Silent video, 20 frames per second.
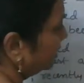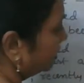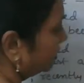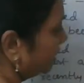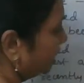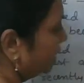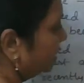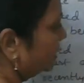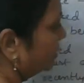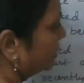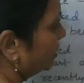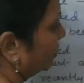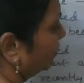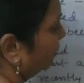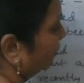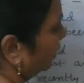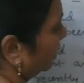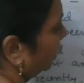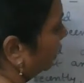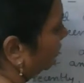since,
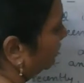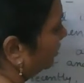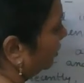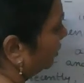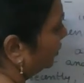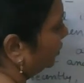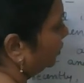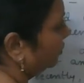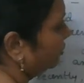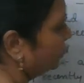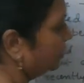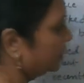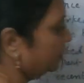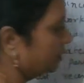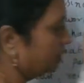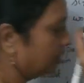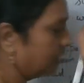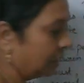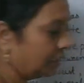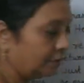we have to use
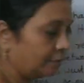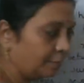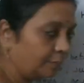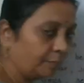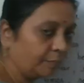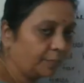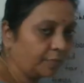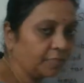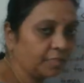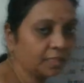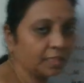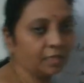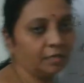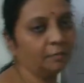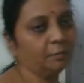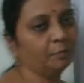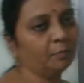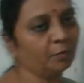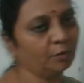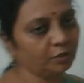that
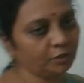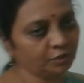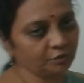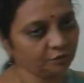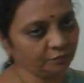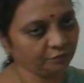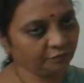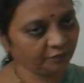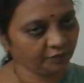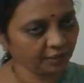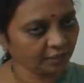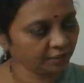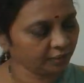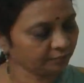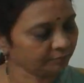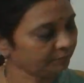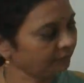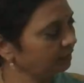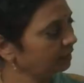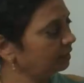particular point of
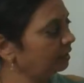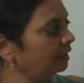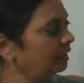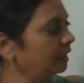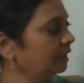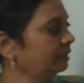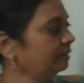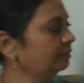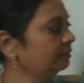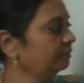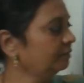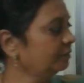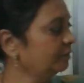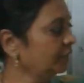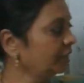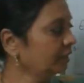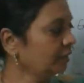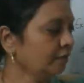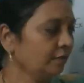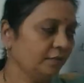time and
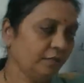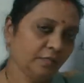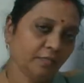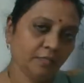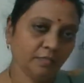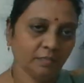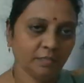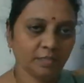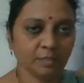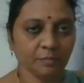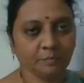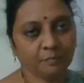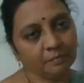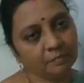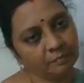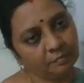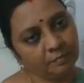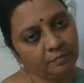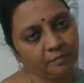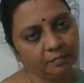for
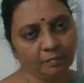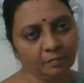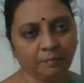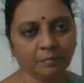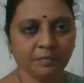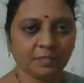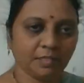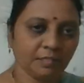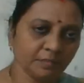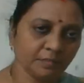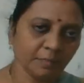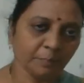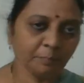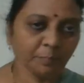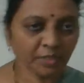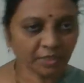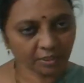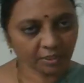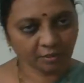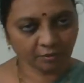with the
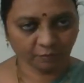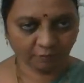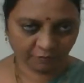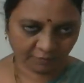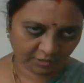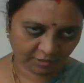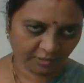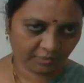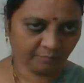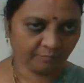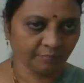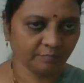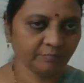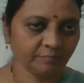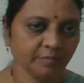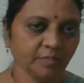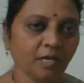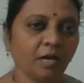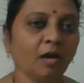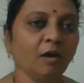period of time.
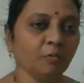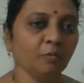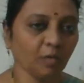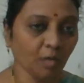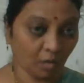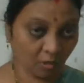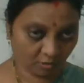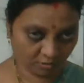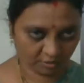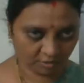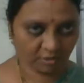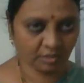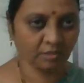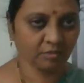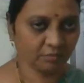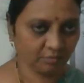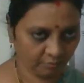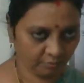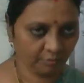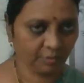How long?
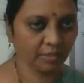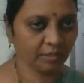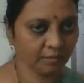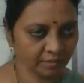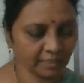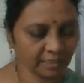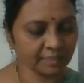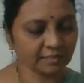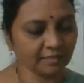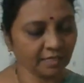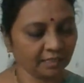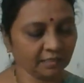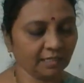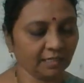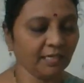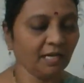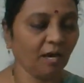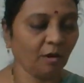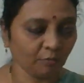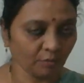Okay,
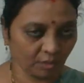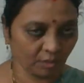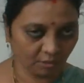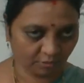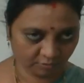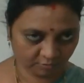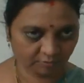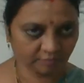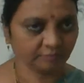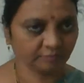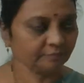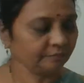exactly how long.